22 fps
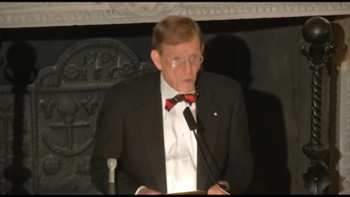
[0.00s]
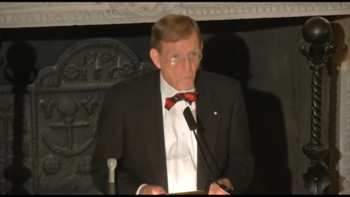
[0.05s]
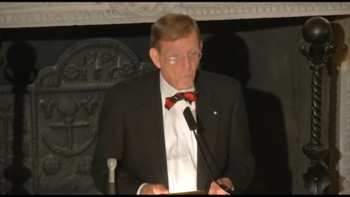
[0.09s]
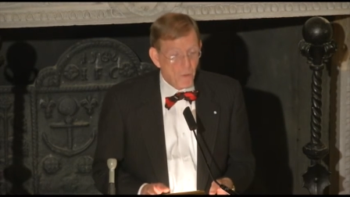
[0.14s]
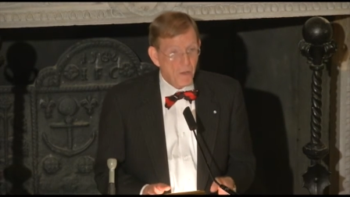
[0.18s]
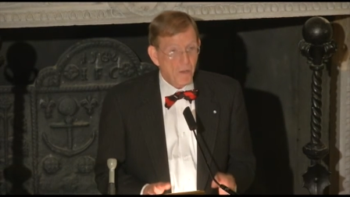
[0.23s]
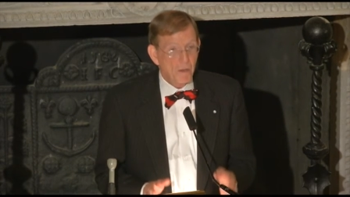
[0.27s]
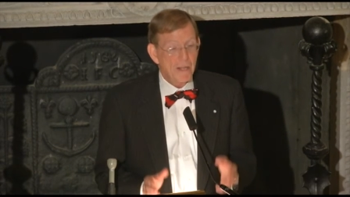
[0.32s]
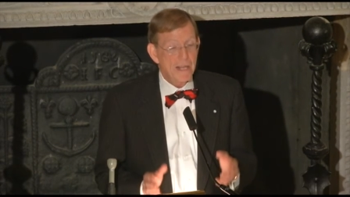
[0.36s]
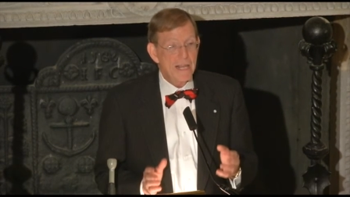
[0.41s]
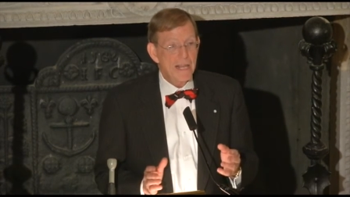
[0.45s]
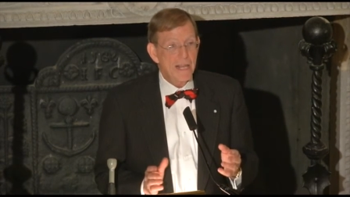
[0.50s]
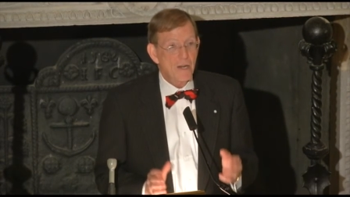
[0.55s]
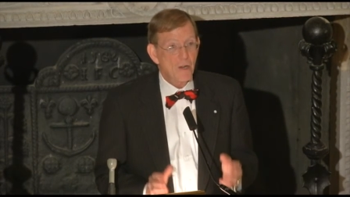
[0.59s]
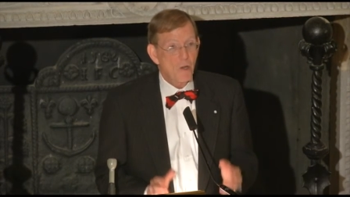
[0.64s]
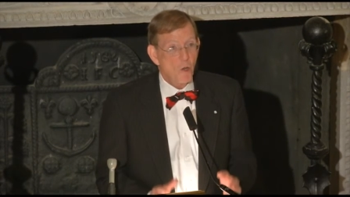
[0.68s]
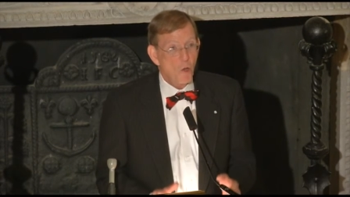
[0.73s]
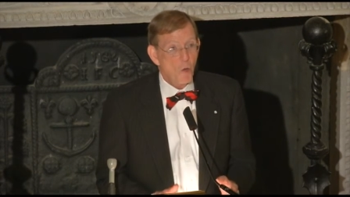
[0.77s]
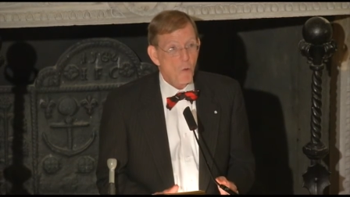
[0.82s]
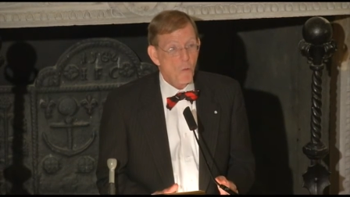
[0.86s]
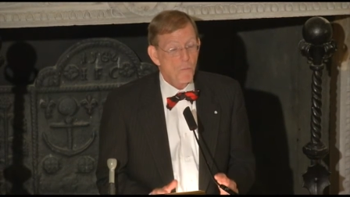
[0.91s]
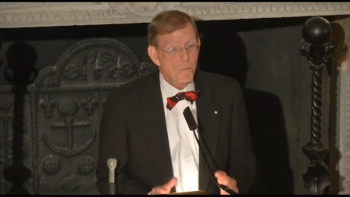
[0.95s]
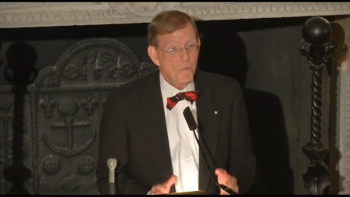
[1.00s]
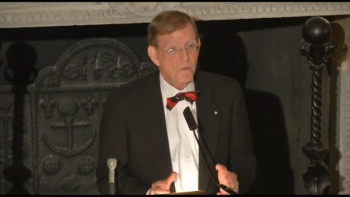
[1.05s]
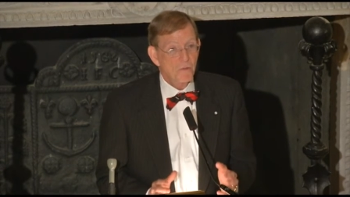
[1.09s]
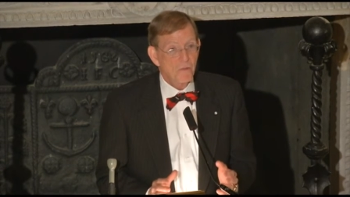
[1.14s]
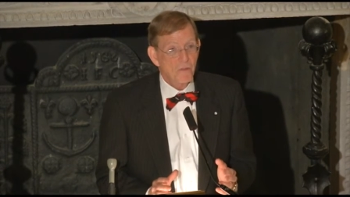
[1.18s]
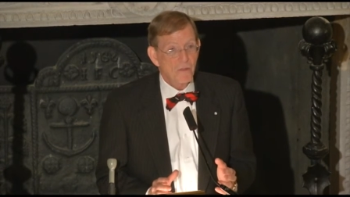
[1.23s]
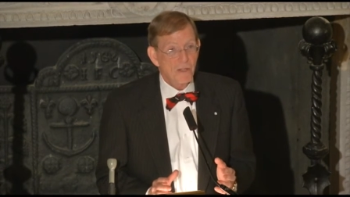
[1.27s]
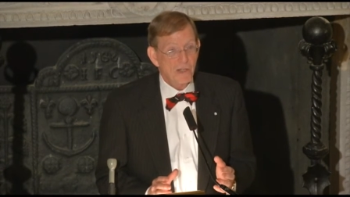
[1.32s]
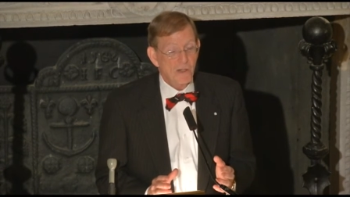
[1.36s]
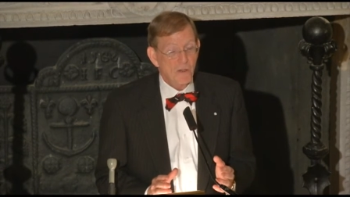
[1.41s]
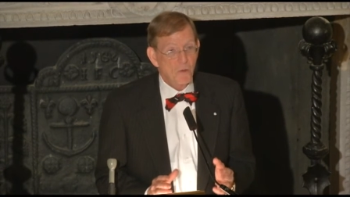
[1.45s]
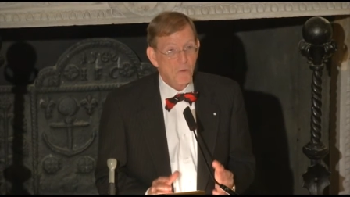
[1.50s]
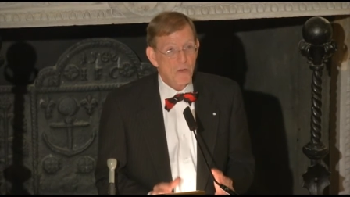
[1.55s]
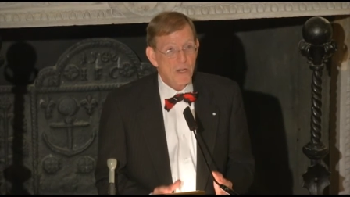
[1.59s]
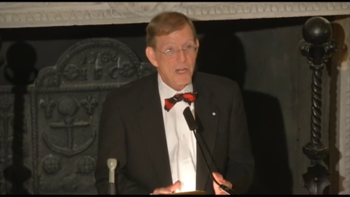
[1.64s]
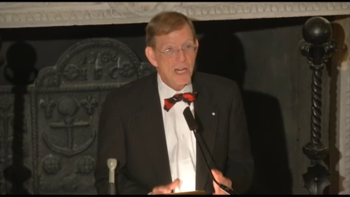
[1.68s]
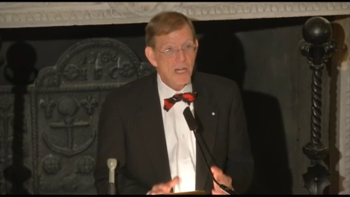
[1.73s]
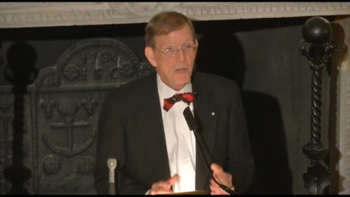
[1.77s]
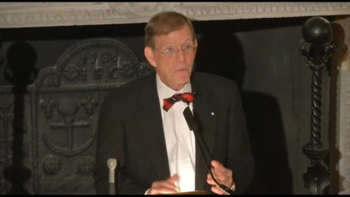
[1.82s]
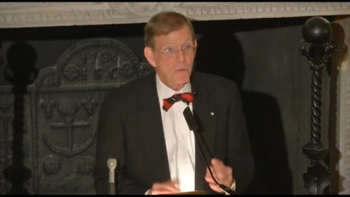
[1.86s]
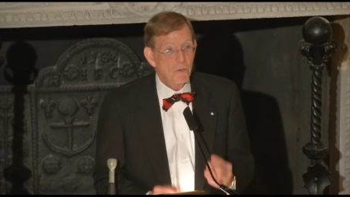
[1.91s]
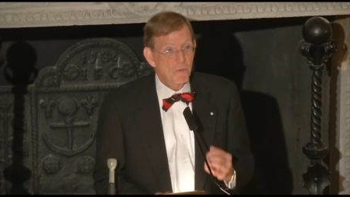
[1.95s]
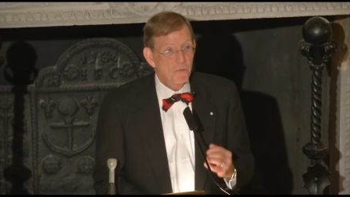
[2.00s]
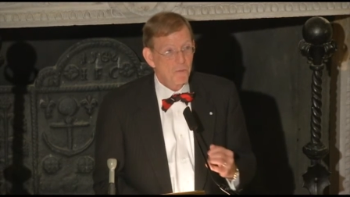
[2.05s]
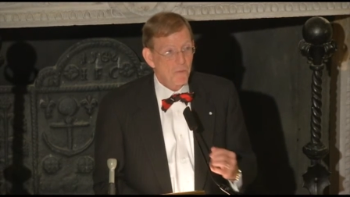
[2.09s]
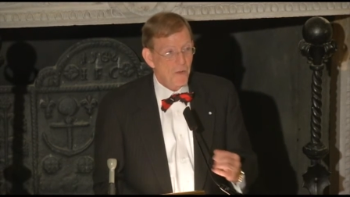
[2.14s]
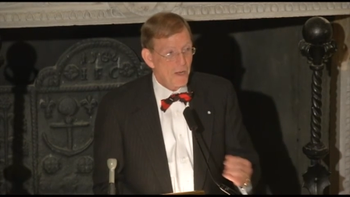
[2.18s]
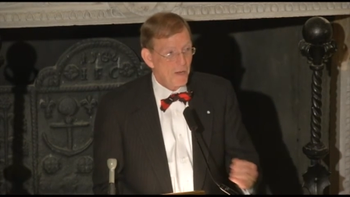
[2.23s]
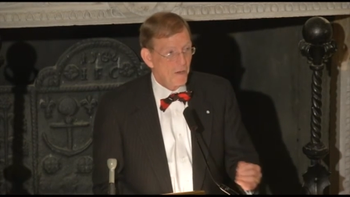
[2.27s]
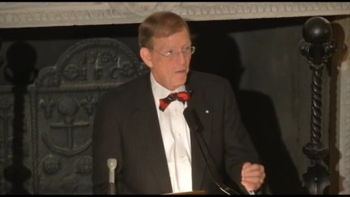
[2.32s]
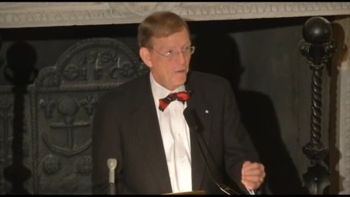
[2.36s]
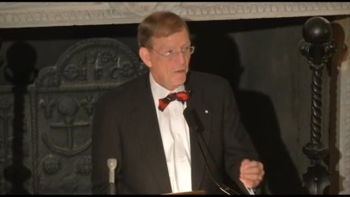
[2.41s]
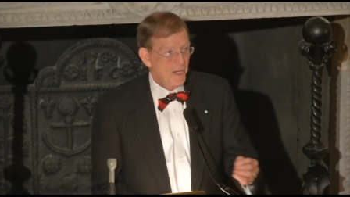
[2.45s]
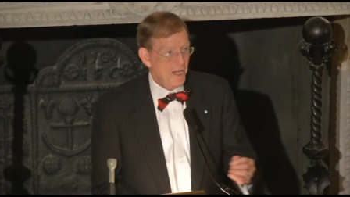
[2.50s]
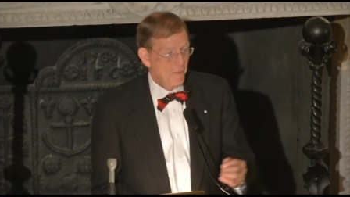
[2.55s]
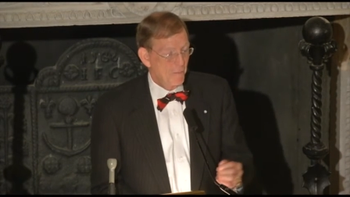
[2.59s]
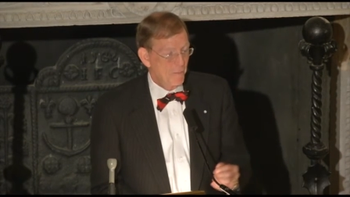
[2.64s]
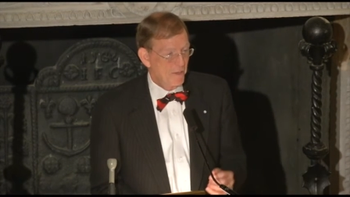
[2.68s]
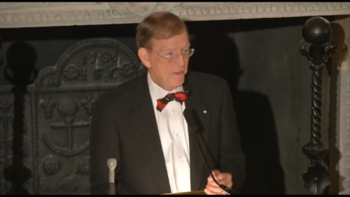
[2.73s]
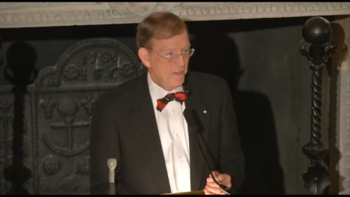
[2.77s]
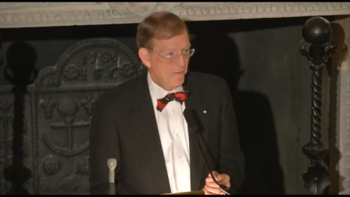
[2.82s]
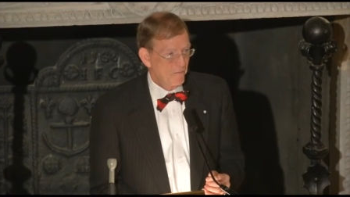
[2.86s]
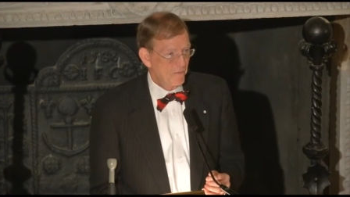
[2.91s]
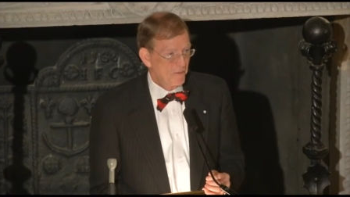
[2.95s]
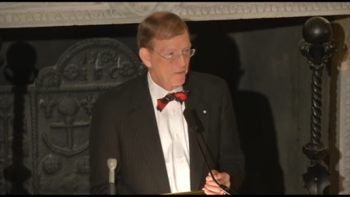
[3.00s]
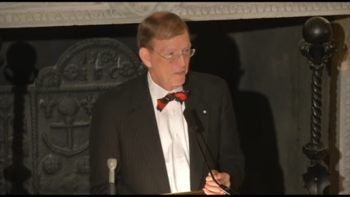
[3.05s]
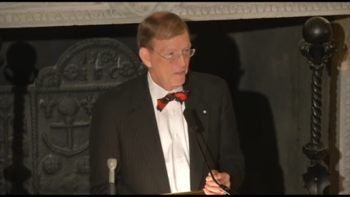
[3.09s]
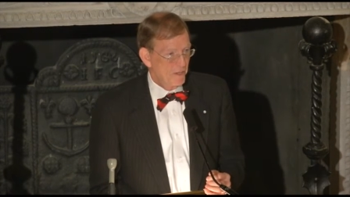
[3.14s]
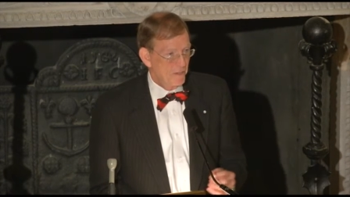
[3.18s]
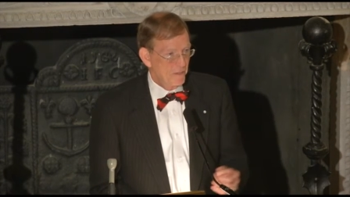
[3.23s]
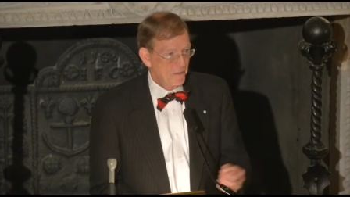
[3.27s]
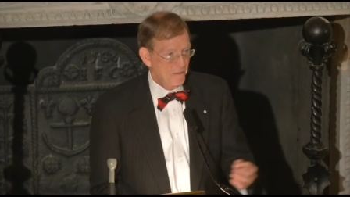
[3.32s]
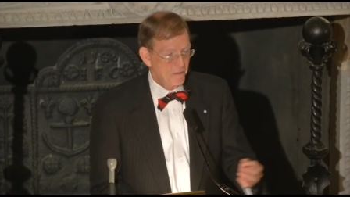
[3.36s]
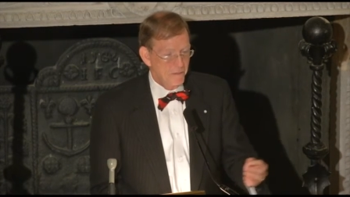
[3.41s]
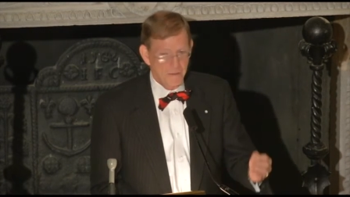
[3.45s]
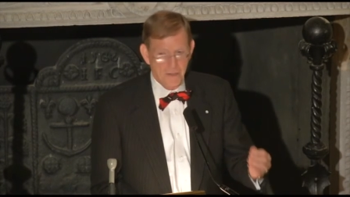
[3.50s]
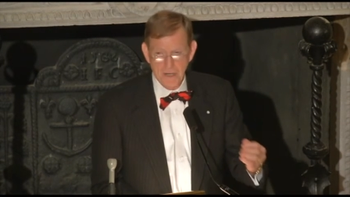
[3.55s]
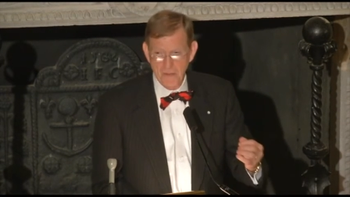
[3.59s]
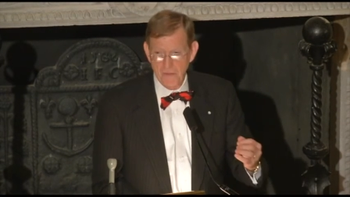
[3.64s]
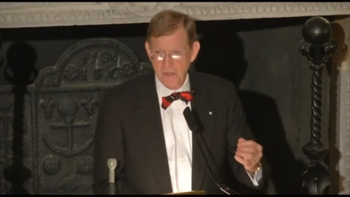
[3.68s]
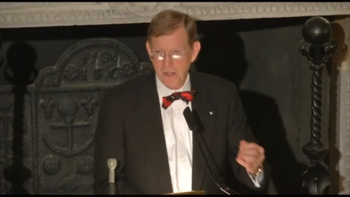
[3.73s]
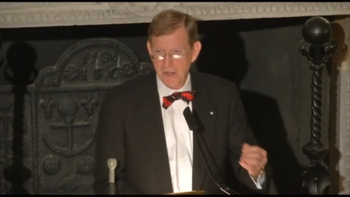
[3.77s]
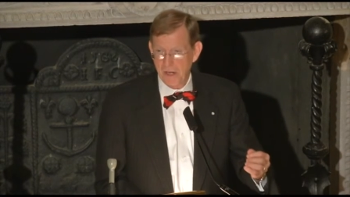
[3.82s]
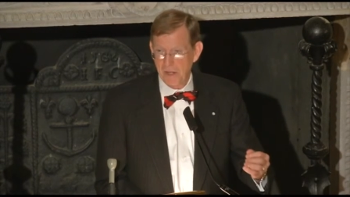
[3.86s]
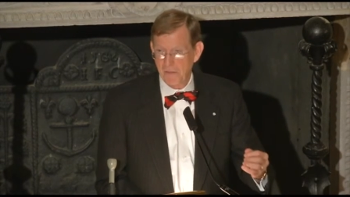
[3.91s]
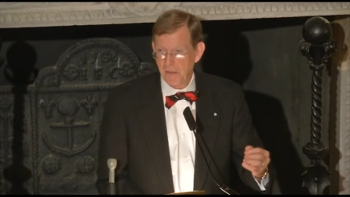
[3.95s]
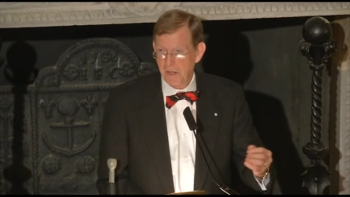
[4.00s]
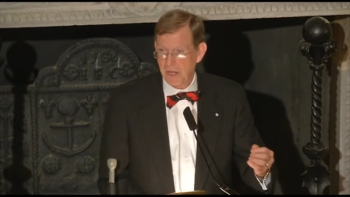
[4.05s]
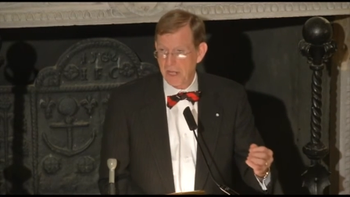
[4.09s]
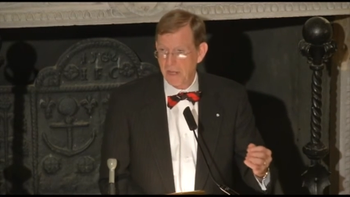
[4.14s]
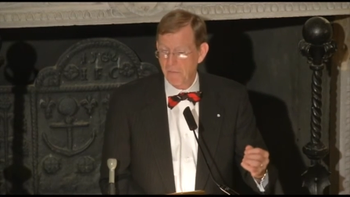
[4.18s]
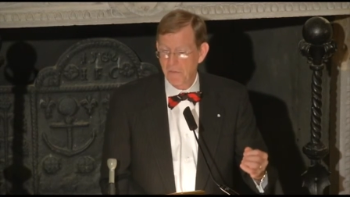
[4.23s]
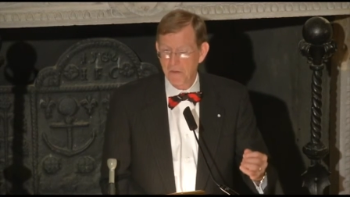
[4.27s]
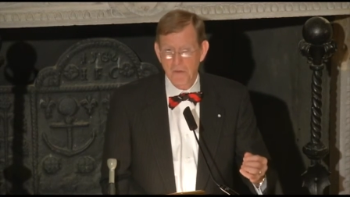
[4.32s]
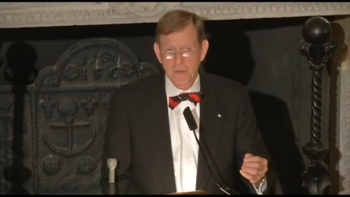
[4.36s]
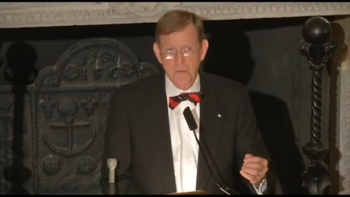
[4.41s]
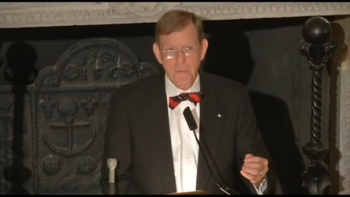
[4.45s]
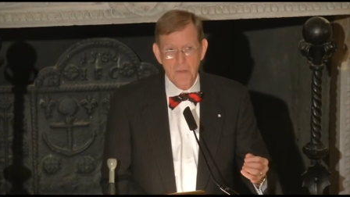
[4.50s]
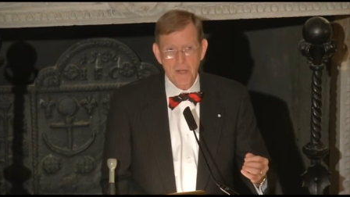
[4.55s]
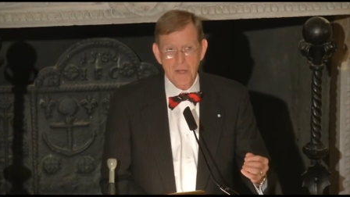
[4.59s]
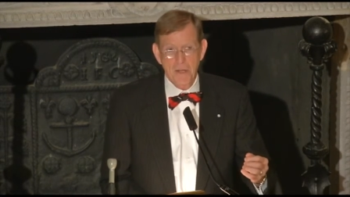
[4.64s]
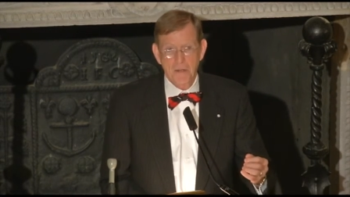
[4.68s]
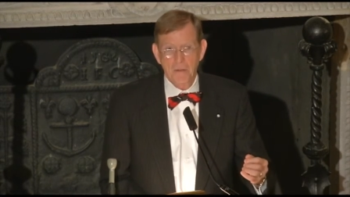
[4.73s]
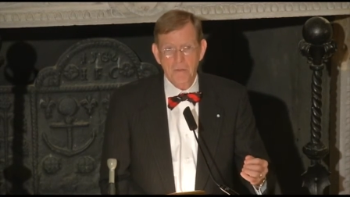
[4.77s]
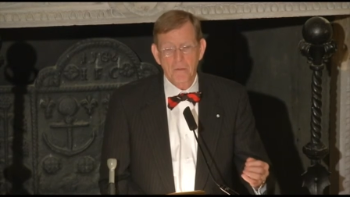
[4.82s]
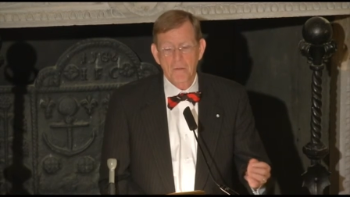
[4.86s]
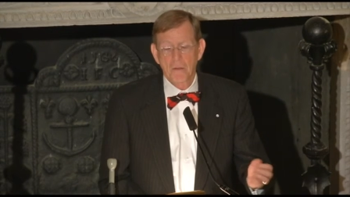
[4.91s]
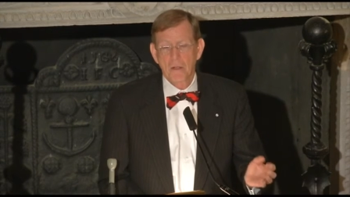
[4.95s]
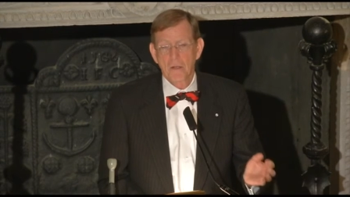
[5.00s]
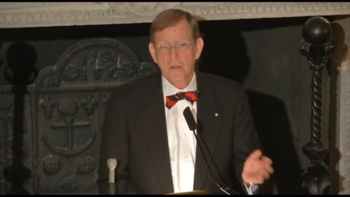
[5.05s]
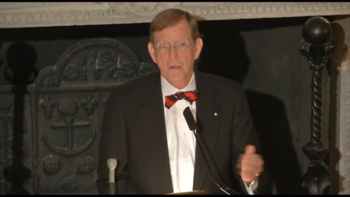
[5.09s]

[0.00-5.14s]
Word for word: Well, he had hoped that Greene would follow him into Virginia and then they'd have another battle.